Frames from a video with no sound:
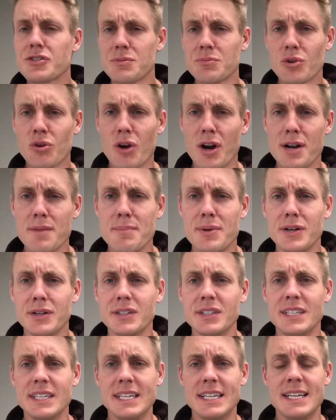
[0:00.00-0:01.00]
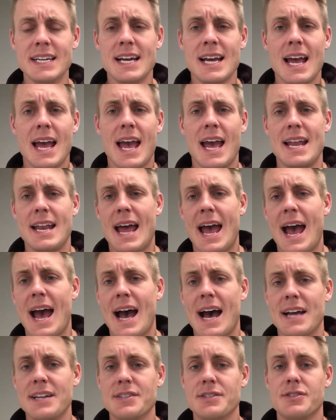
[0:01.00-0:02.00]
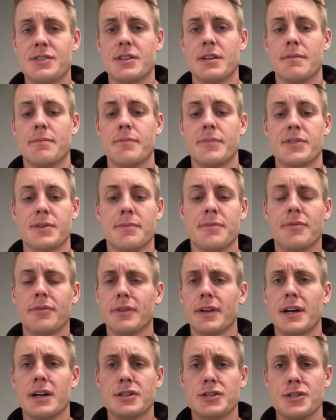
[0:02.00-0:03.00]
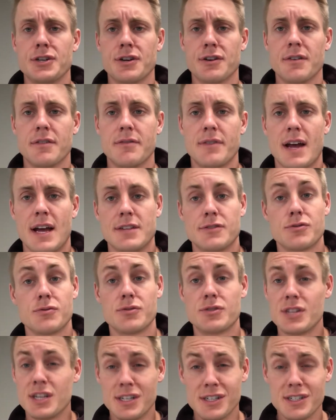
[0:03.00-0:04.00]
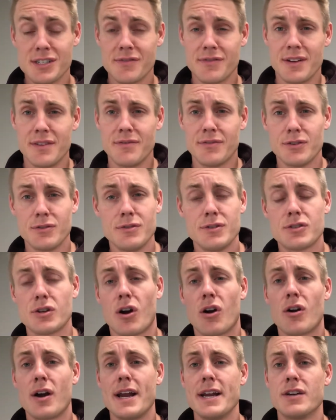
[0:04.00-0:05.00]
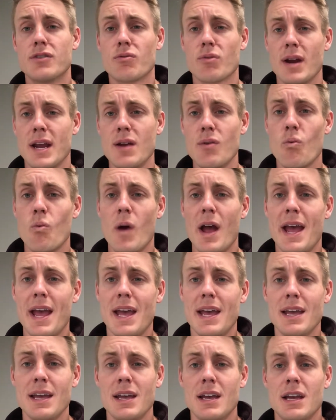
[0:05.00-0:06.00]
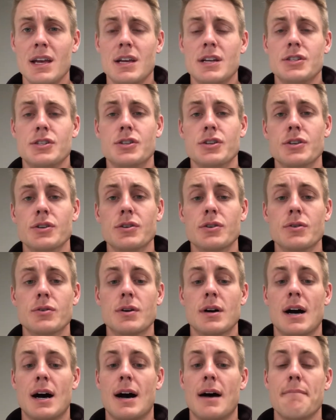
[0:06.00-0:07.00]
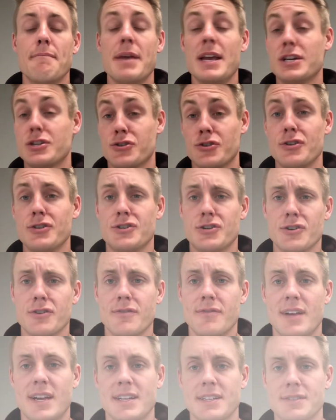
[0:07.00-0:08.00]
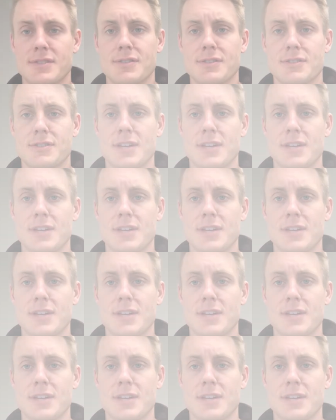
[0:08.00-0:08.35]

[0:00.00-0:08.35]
some credibility and add some flair to your event. So centers of influence are a great way to make sure that your event is